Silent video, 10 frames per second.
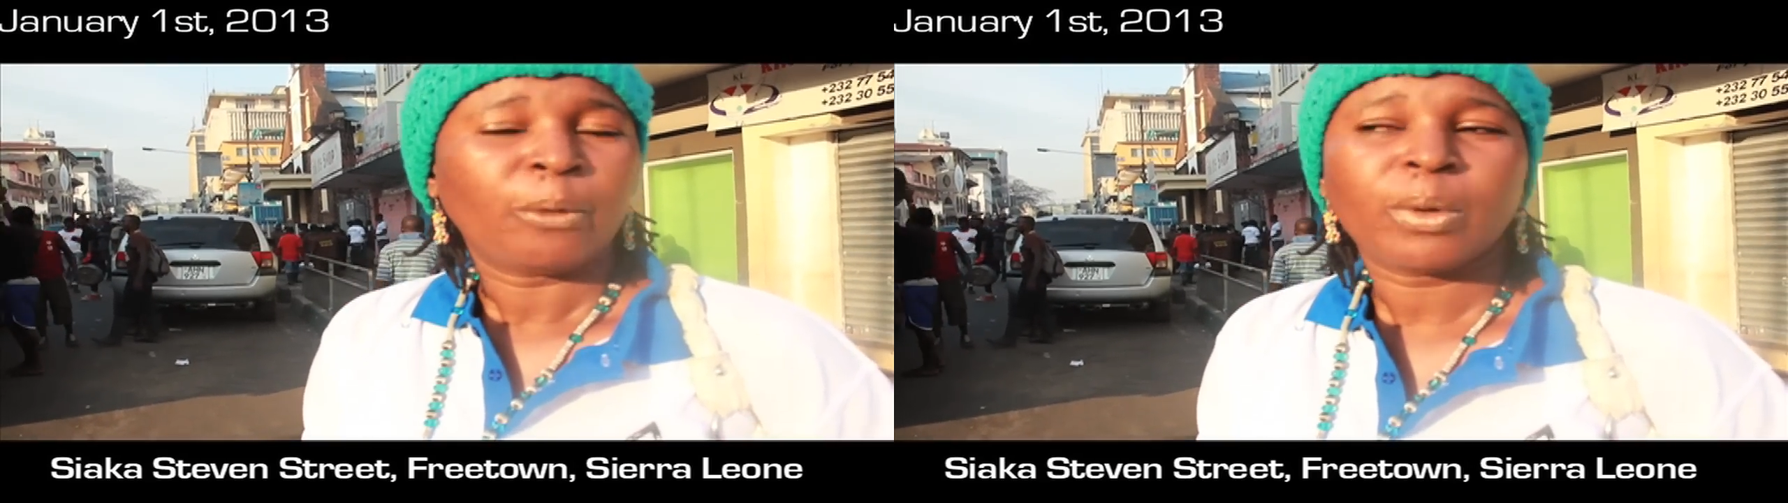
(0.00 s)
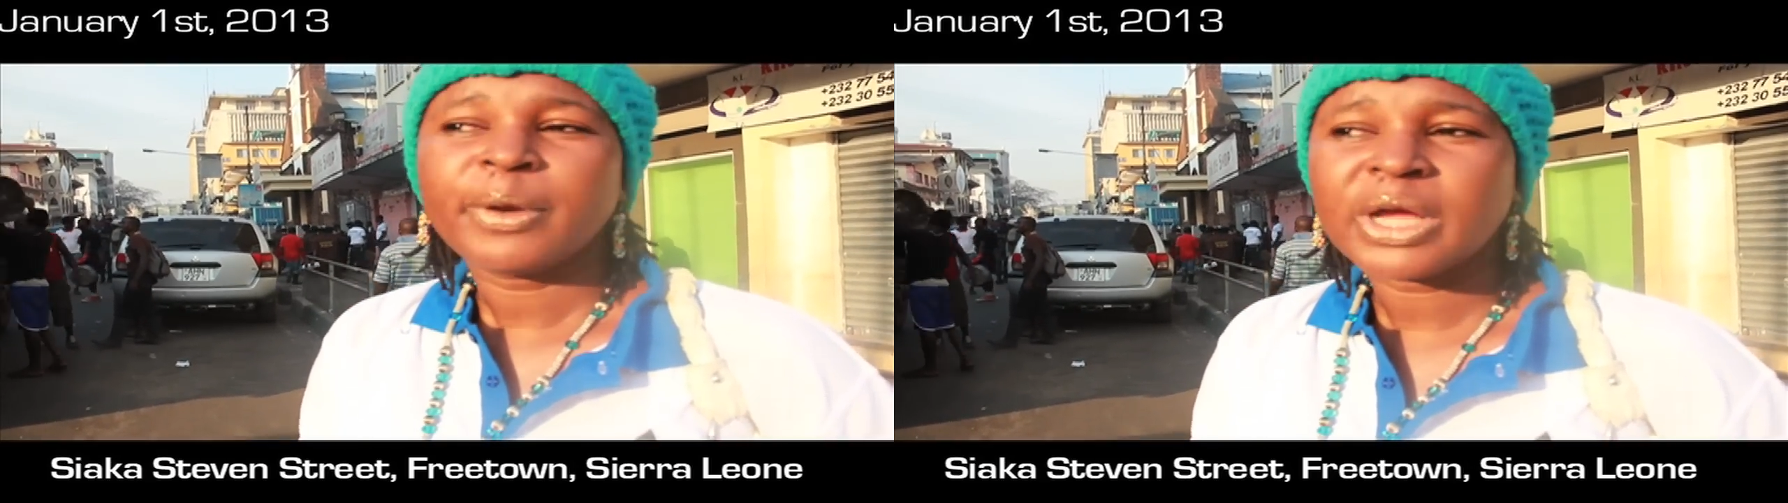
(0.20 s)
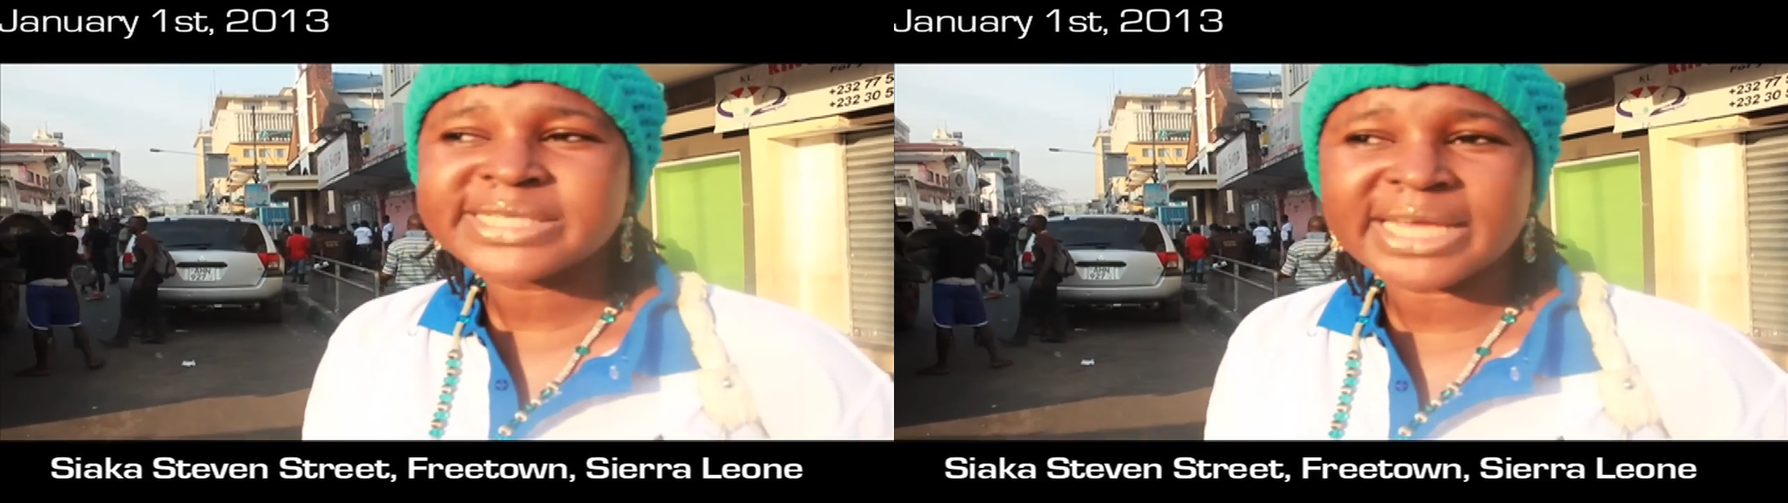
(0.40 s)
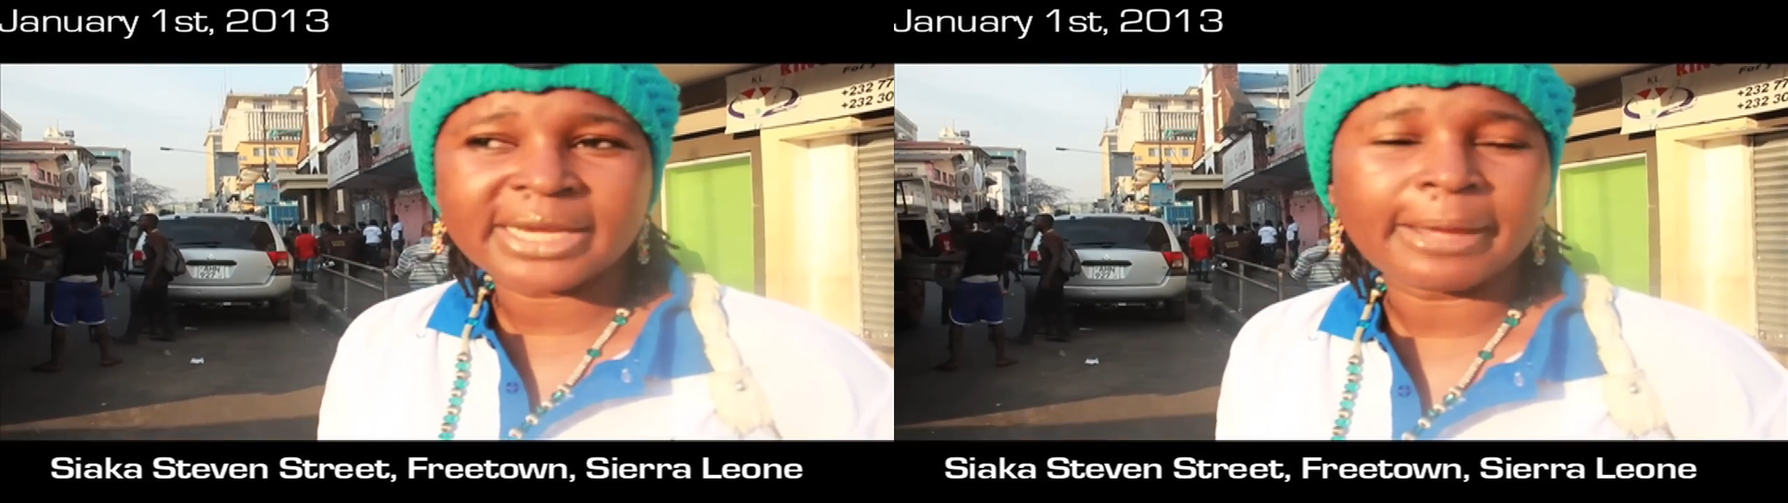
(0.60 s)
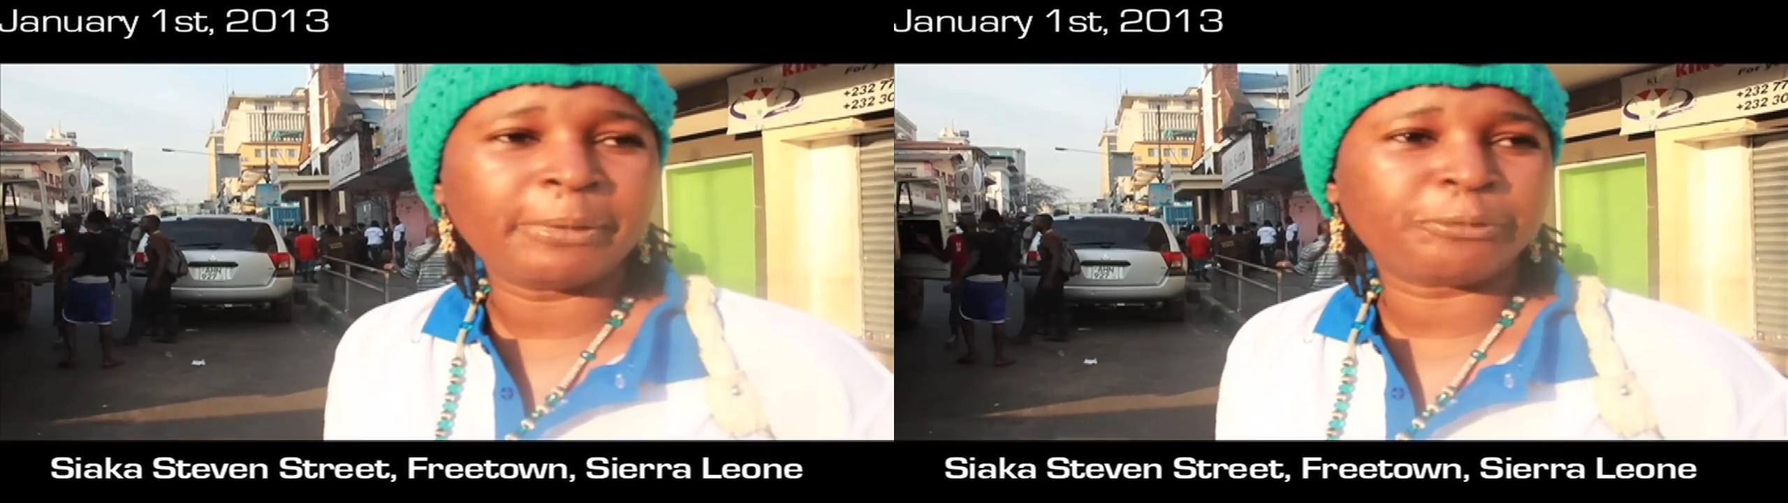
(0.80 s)
We don't tell
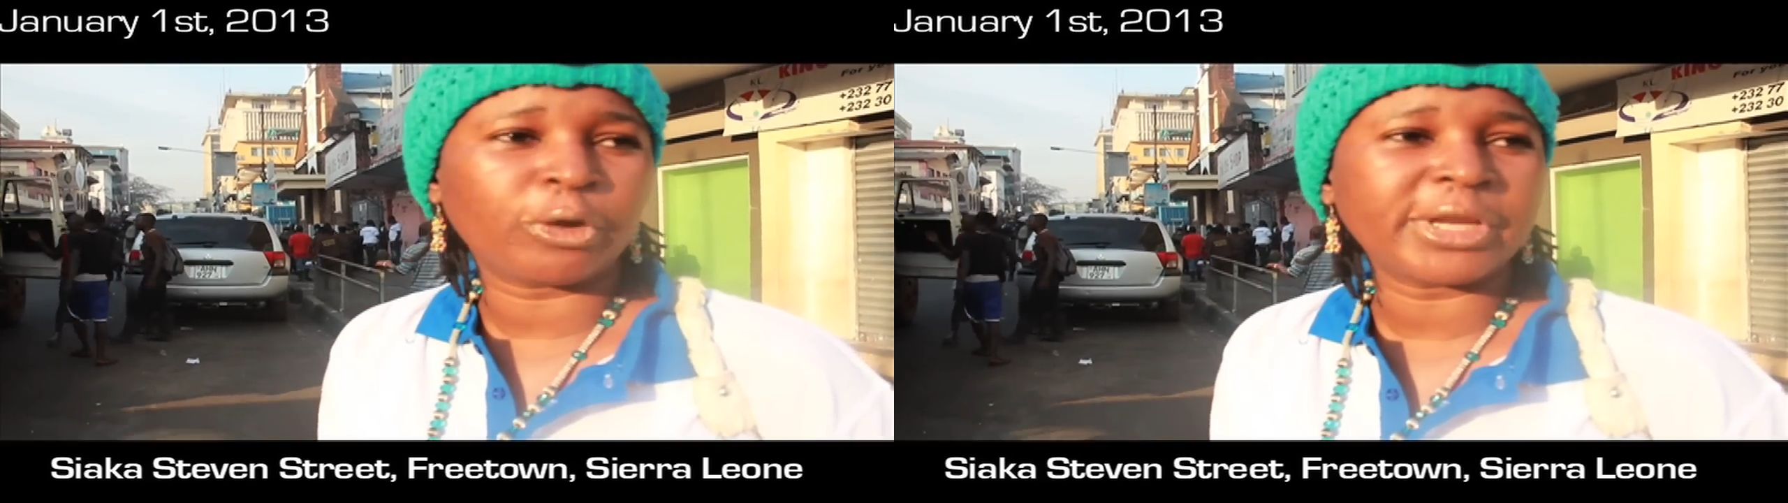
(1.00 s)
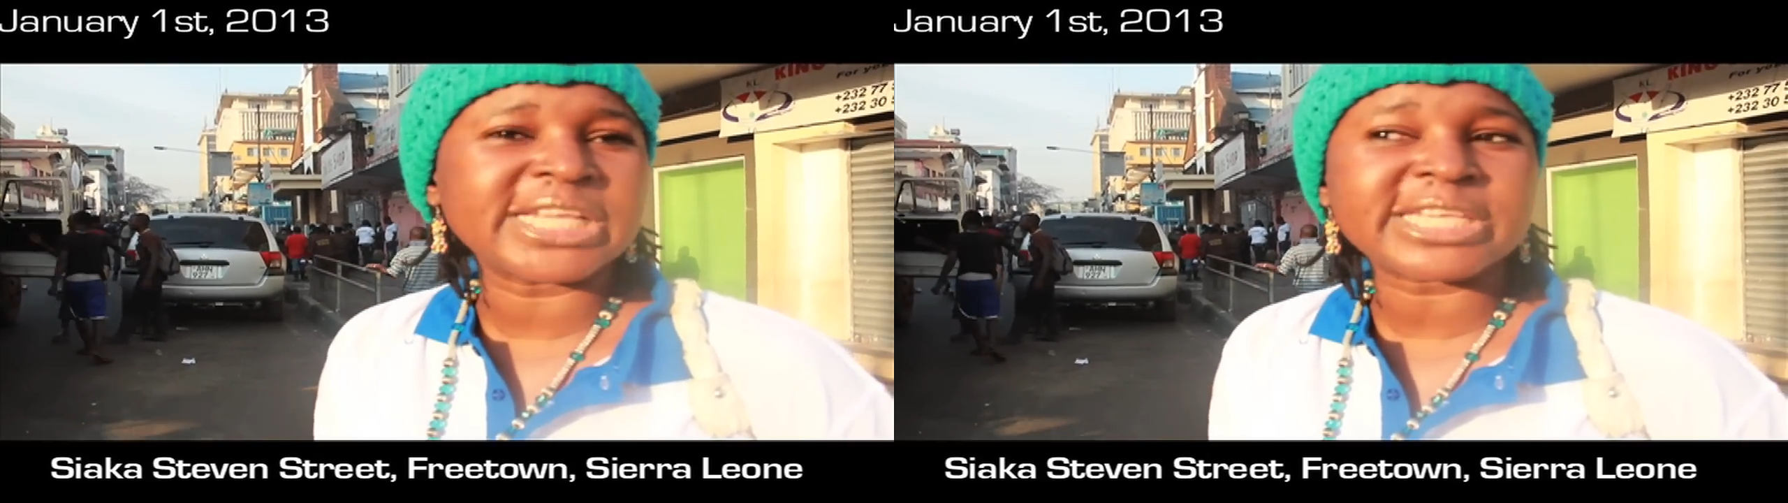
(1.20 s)
them before, they